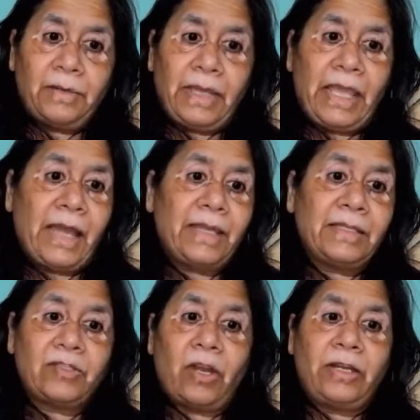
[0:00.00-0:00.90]
AI
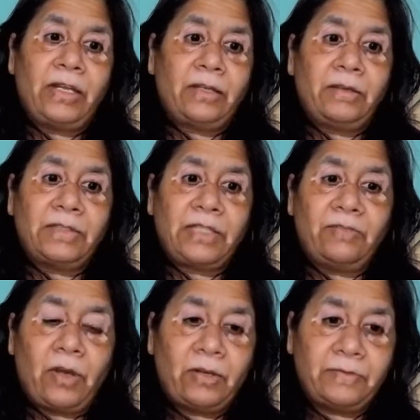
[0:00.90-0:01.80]
is not inclusive
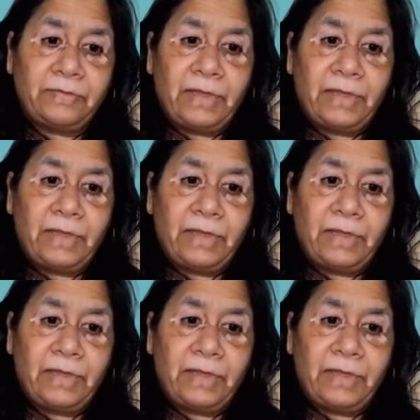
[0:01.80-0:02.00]
of